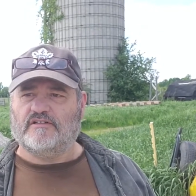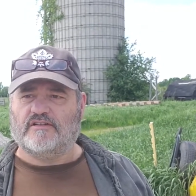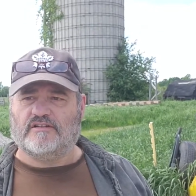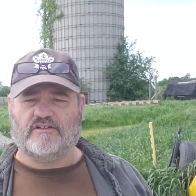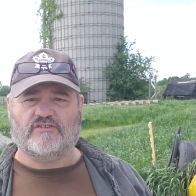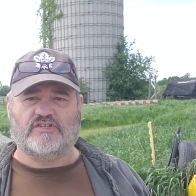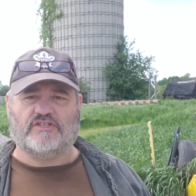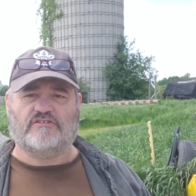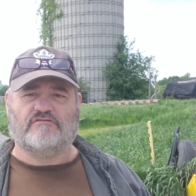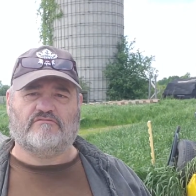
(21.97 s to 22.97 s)
there's
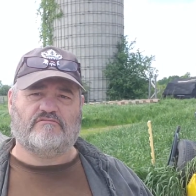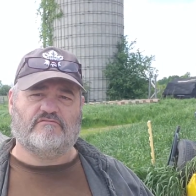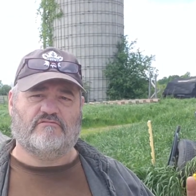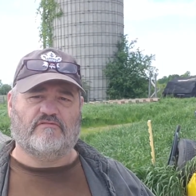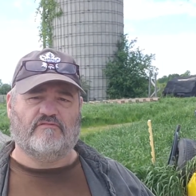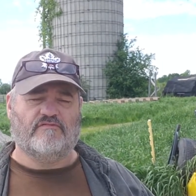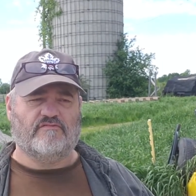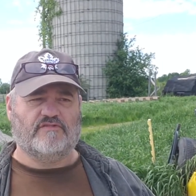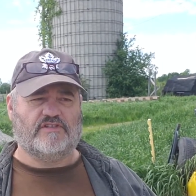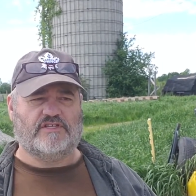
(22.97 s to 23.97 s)
just
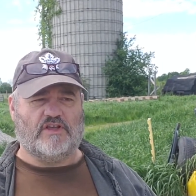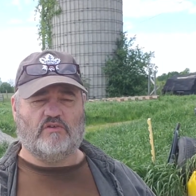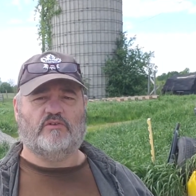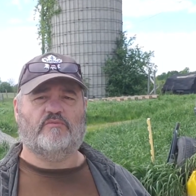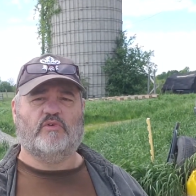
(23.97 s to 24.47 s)
seldom